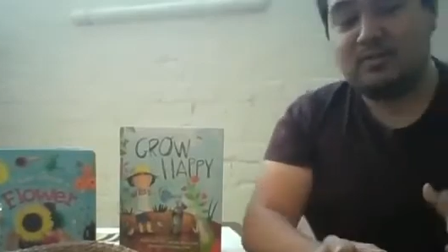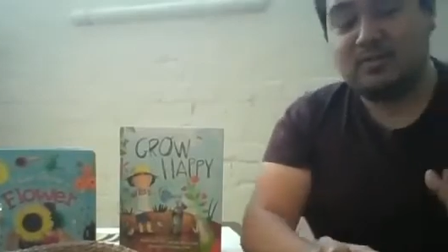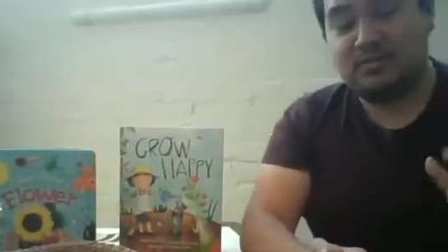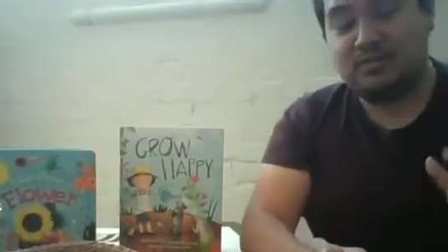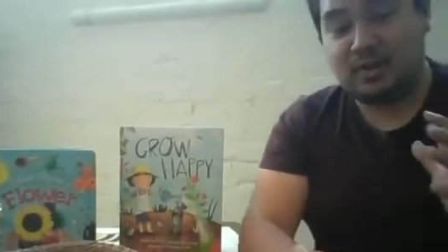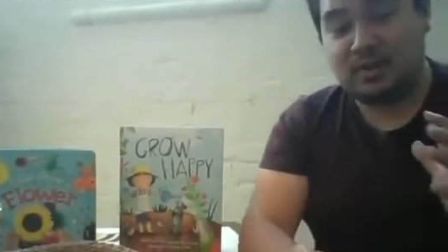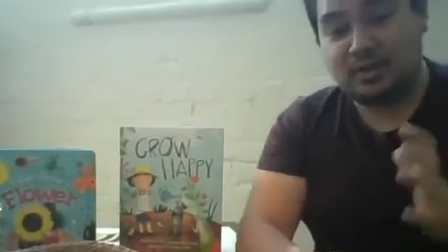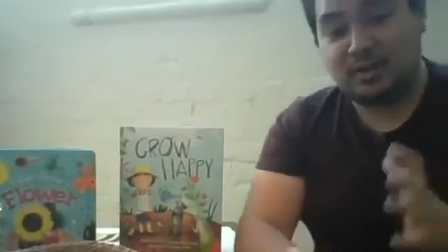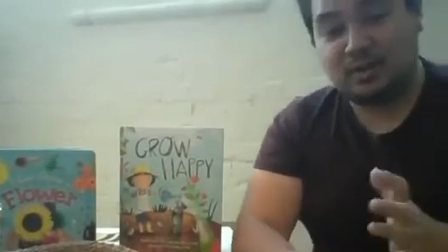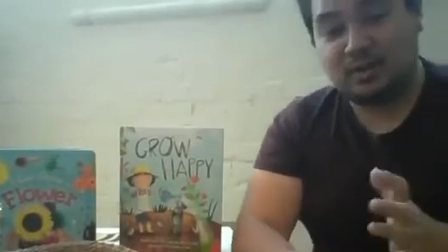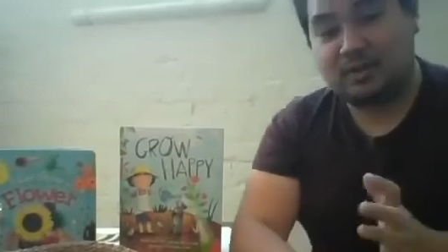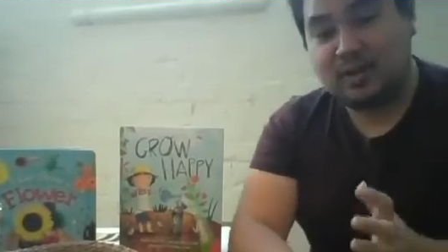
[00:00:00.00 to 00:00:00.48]

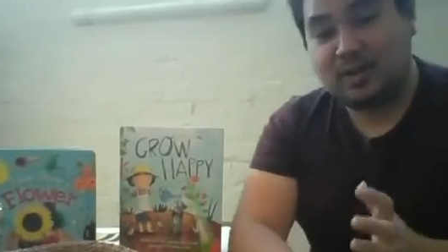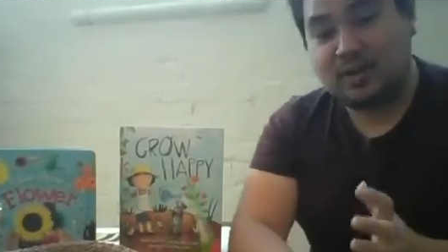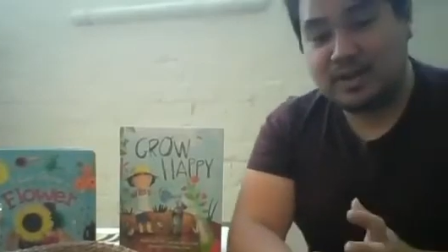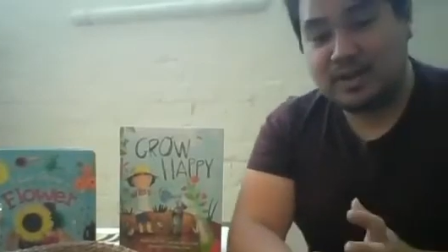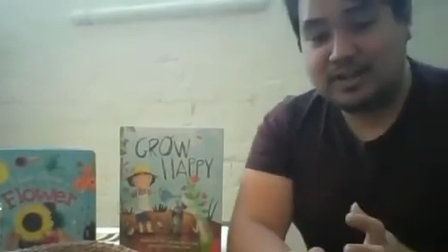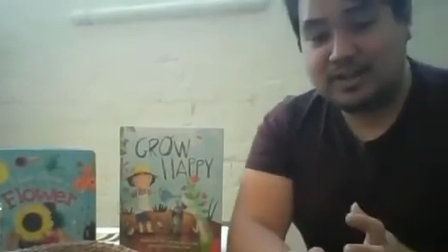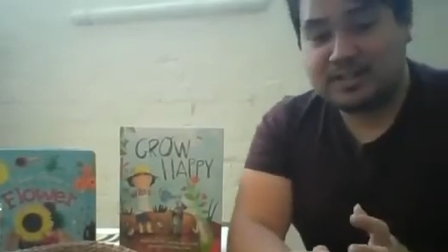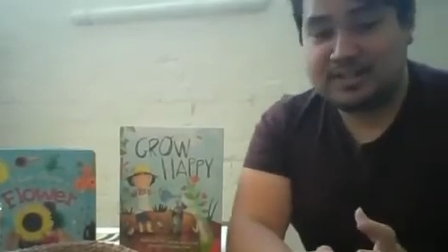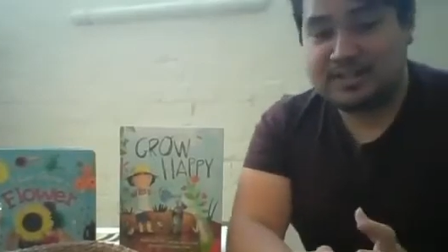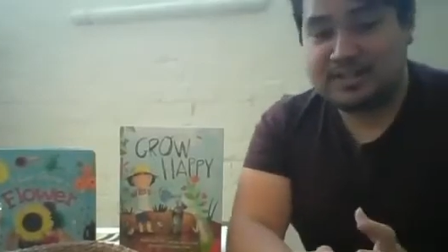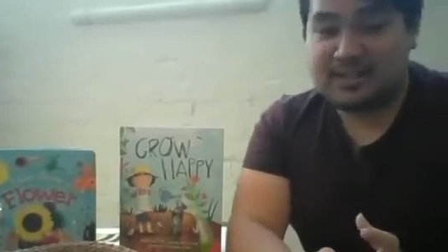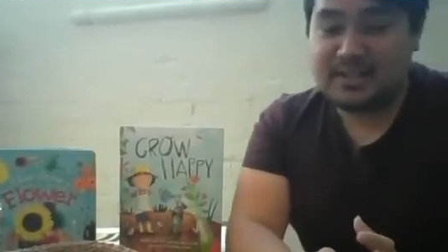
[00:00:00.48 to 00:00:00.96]
Follow
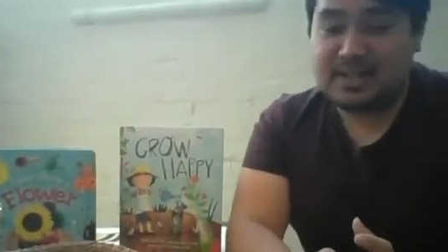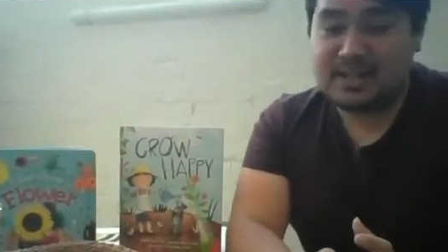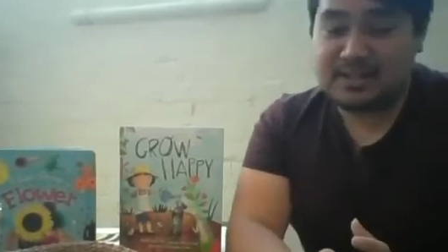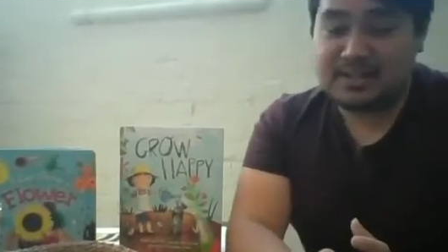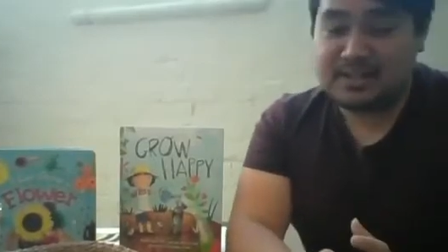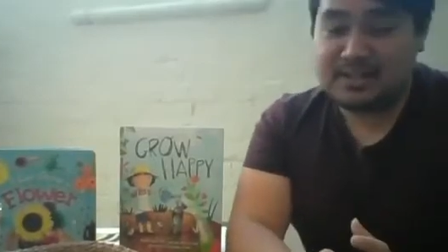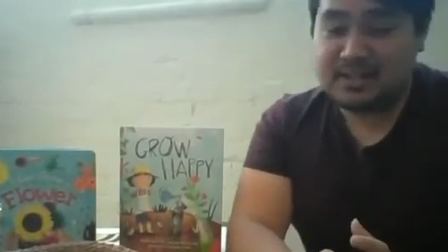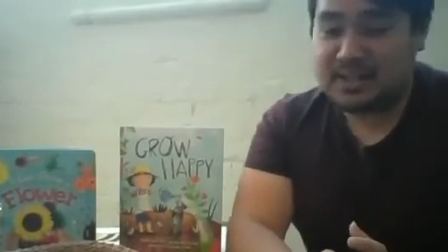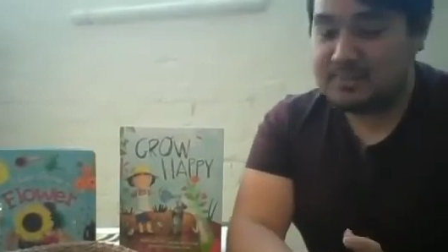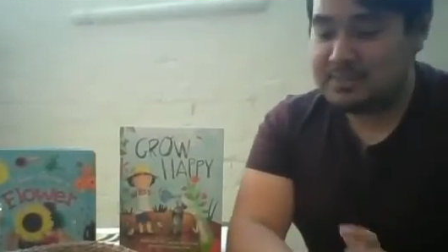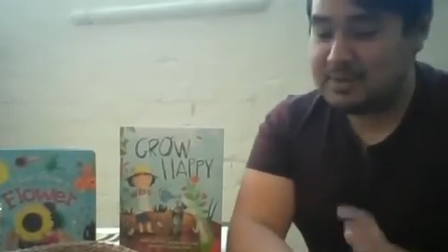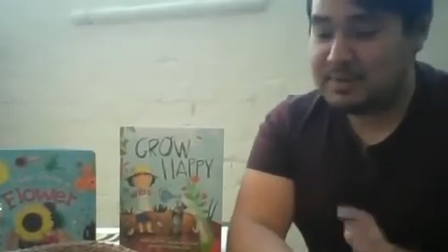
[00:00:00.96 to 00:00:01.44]
along, sit next
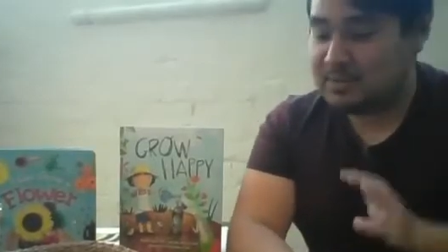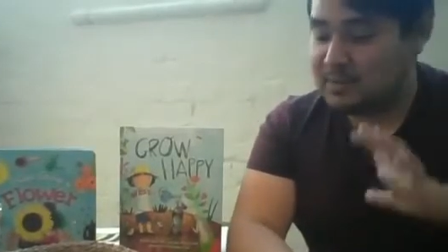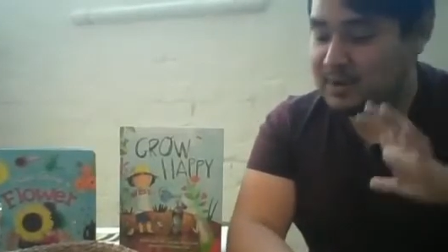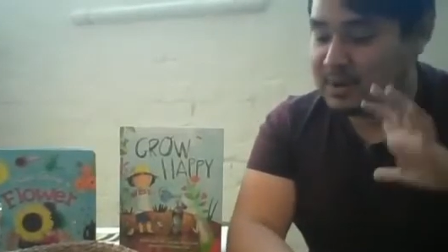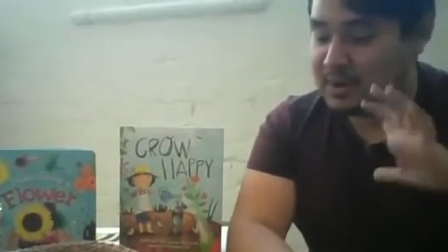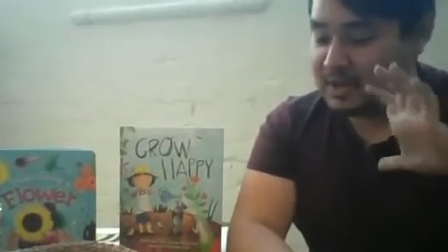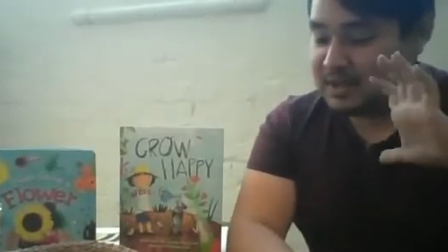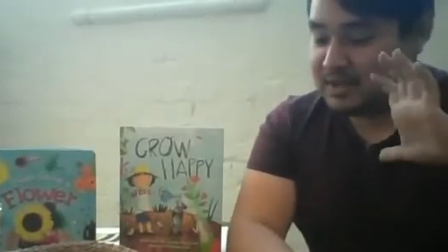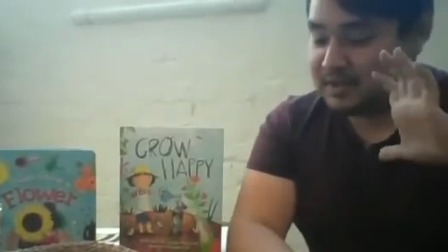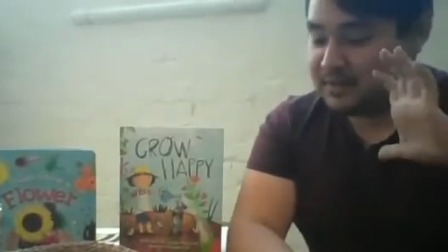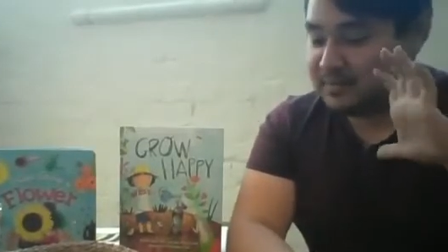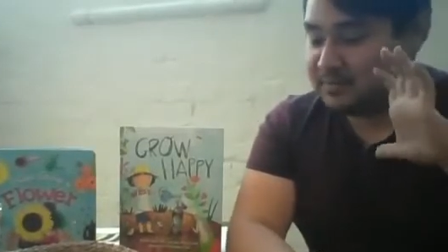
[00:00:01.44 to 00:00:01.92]
to them, and we're
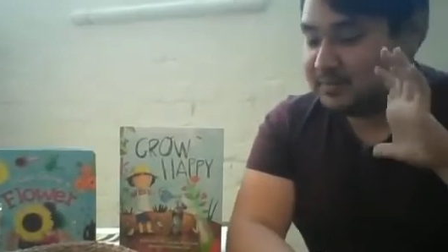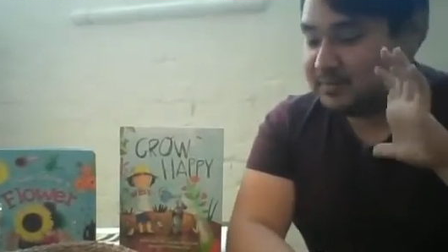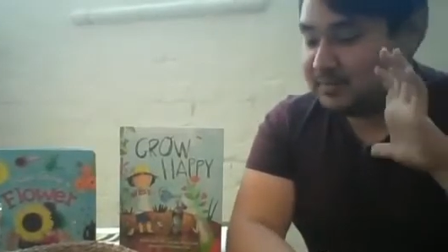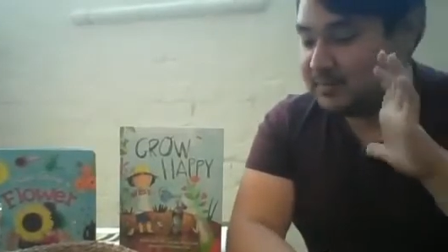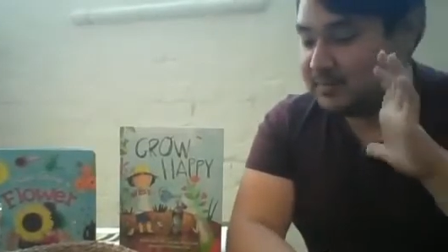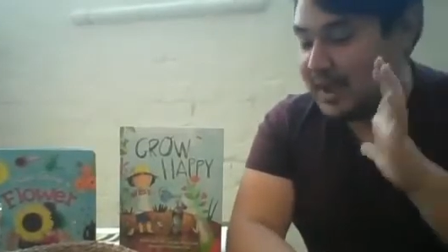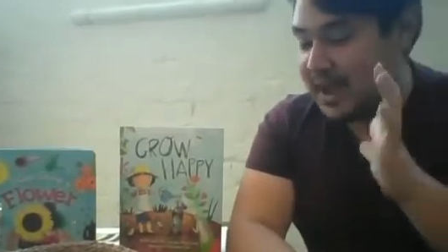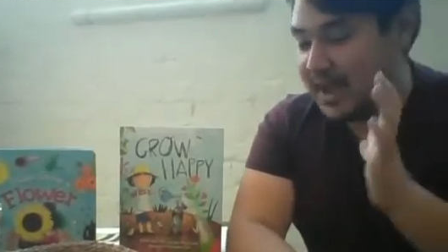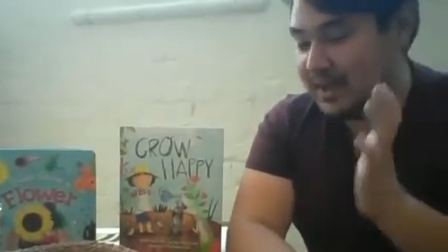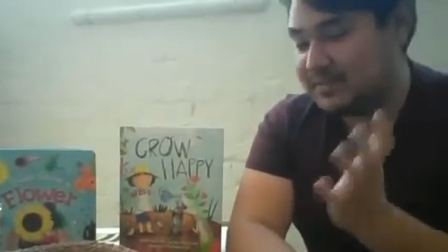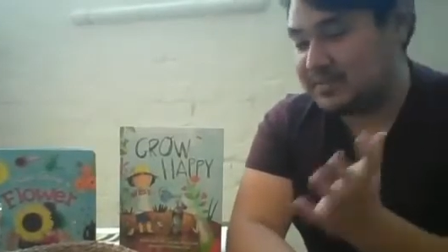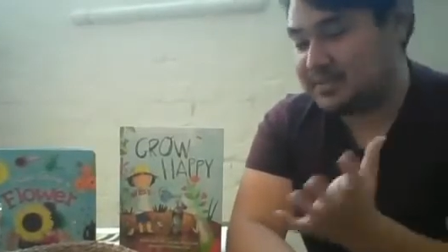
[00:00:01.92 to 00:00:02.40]
going to
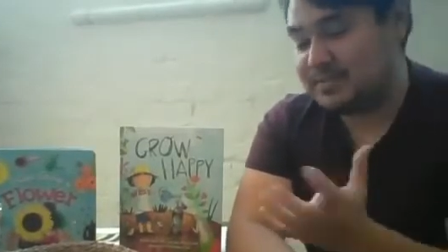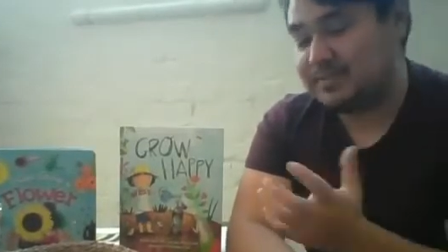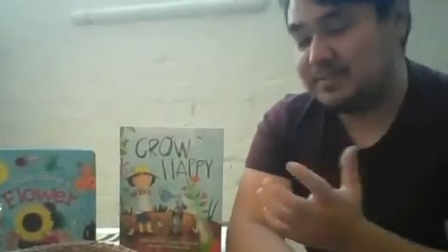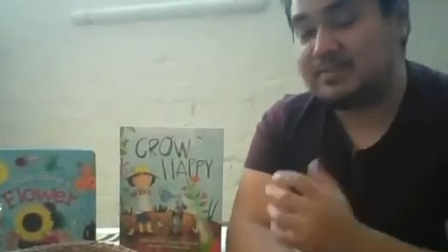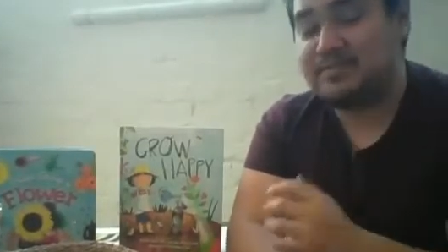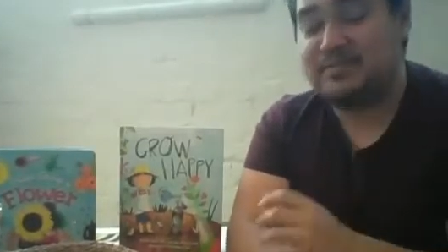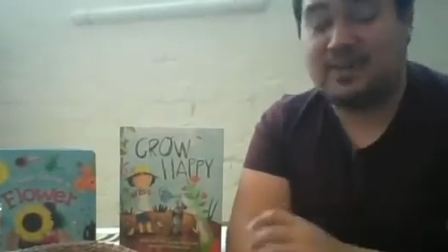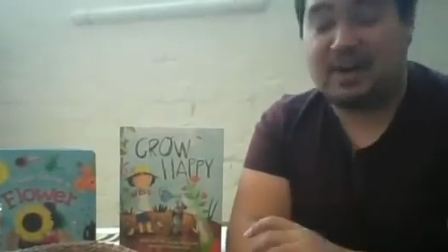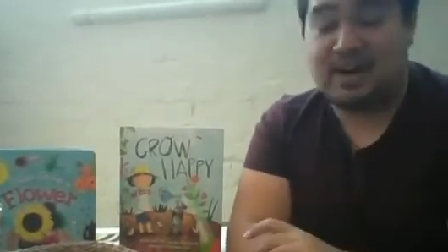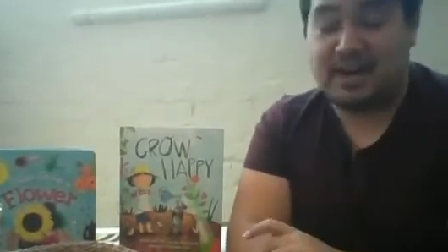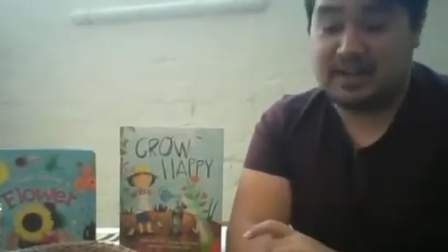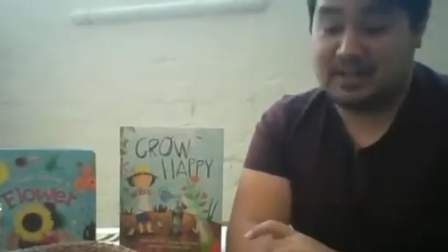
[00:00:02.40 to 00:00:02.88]
have some
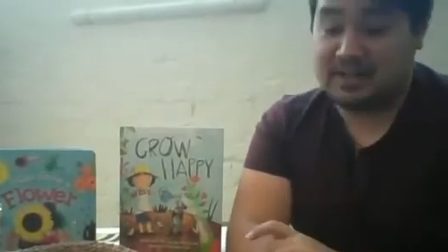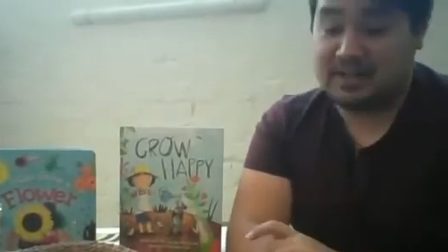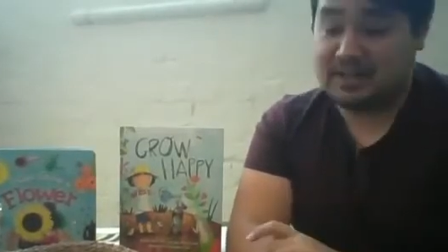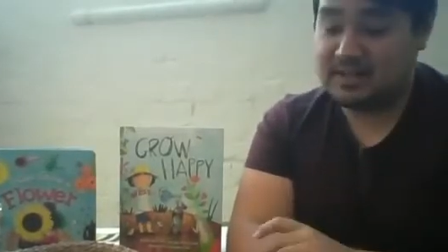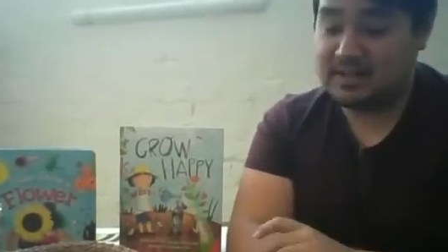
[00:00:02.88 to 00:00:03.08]
fun.